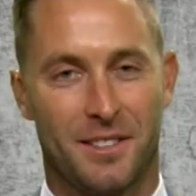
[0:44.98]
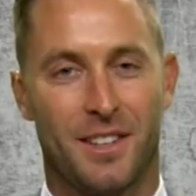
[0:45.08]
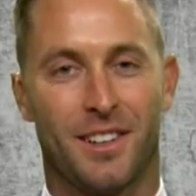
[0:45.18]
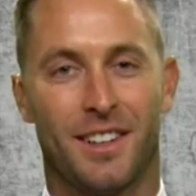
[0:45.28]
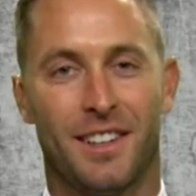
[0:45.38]

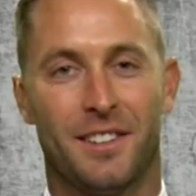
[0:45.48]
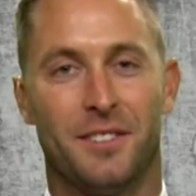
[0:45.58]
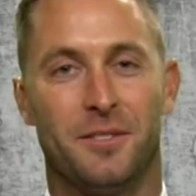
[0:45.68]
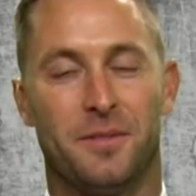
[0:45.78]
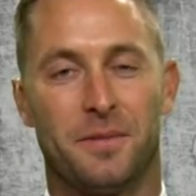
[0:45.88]

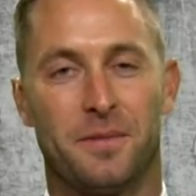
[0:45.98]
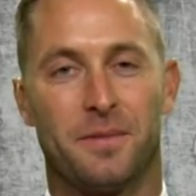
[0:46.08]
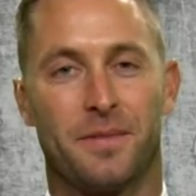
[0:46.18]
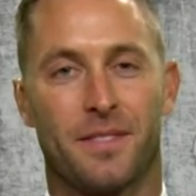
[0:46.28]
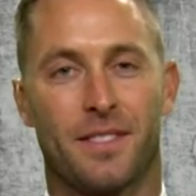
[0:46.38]

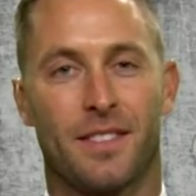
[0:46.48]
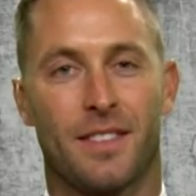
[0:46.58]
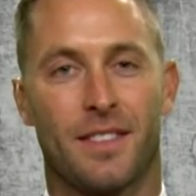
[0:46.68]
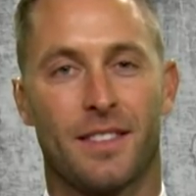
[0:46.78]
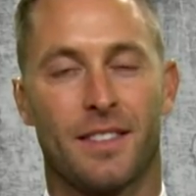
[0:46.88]

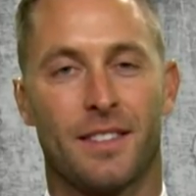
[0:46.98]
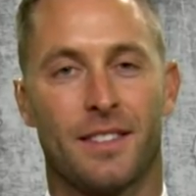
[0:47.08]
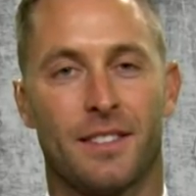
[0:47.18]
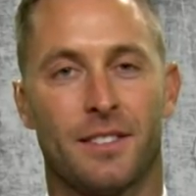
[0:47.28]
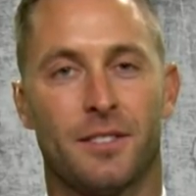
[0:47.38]

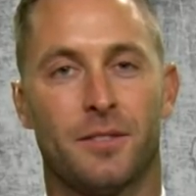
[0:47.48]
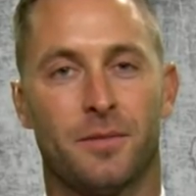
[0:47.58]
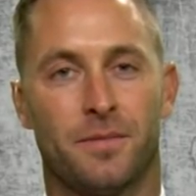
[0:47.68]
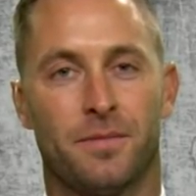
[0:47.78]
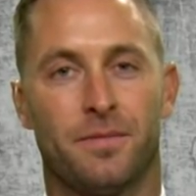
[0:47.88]

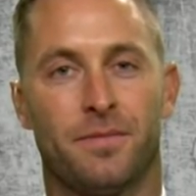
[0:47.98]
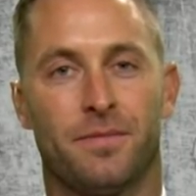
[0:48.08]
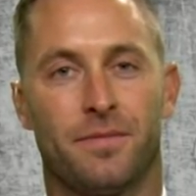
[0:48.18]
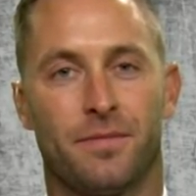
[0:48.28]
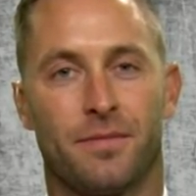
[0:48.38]

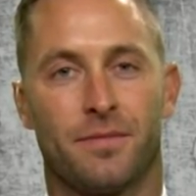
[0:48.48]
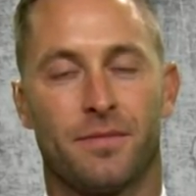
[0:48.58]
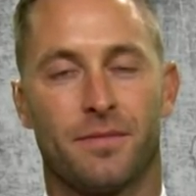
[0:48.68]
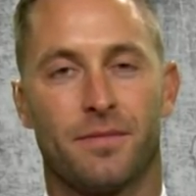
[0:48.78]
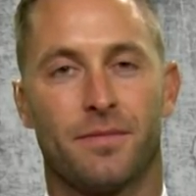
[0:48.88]

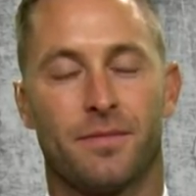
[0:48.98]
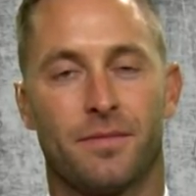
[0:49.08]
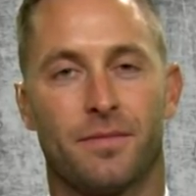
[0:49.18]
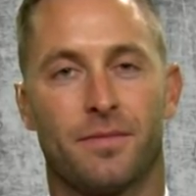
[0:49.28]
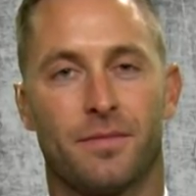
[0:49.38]

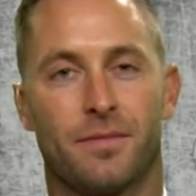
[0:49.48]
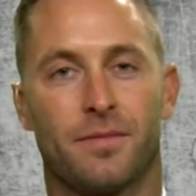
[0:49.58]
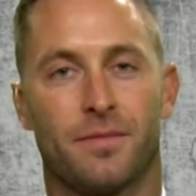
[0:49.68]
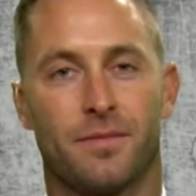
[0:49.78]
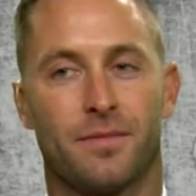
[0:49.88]

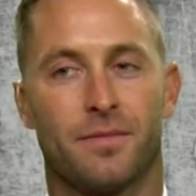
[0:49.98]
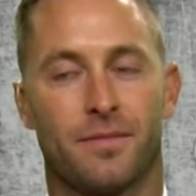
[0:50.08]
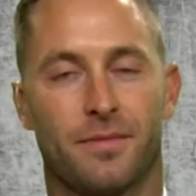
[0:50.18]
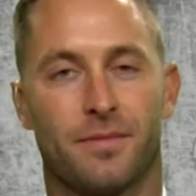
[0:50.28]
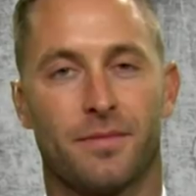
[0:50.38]

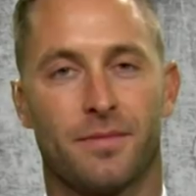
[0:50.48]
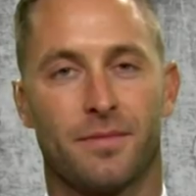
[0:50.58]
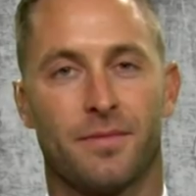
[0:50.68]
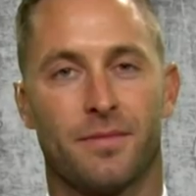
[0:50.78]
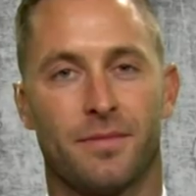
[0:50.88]

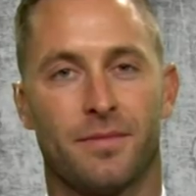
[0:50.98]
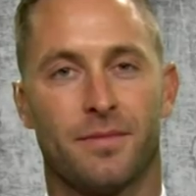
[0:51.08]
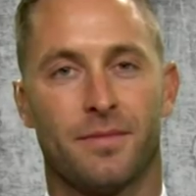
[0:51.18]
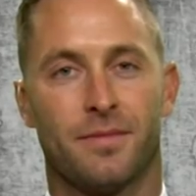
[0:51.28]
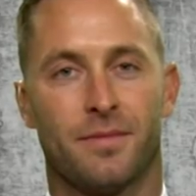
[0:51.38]

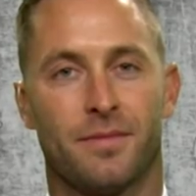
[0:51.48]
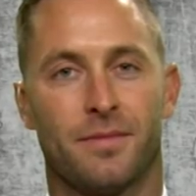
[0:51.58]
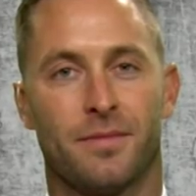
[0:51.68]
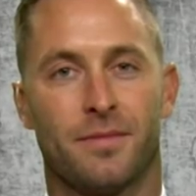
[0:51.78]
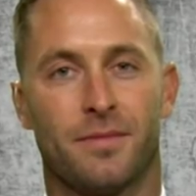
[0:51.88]

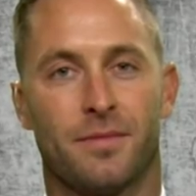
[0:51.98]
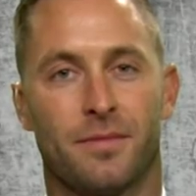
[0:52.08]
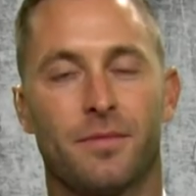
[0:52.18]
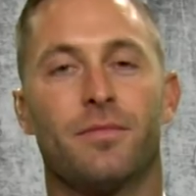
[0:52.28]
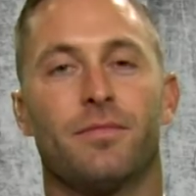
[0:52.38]

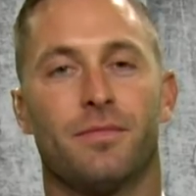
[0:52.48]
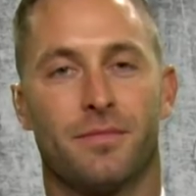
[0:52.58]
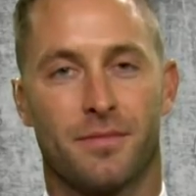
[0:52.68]
(silent)